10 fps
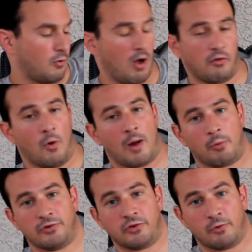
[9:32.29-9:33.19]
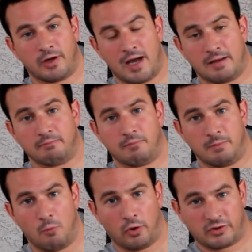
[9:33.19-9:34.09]
Although I would do it on
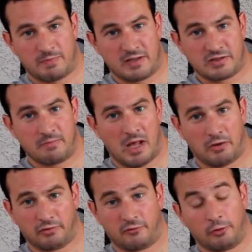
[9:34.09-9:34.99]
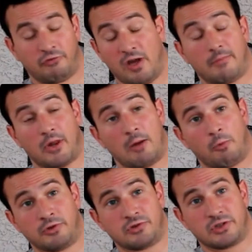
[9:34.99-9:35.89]
more expensive bottles. For example, I
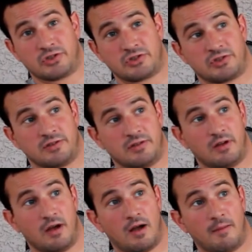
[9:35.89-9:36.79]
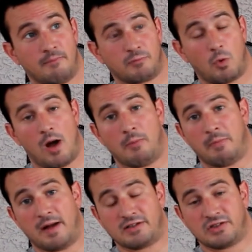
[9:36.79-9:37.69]
wouldn't just go out and
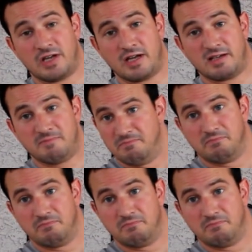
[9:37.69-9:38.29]
buy, say,